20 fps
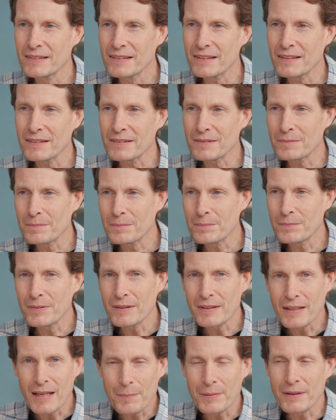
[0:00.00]
I'll
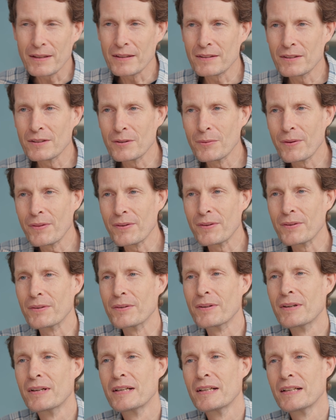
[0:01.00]
be happy to go with
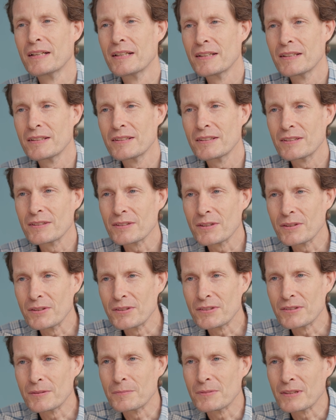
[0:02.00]
you to go
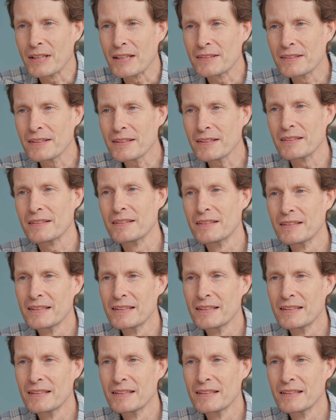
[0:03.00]
to some zazen.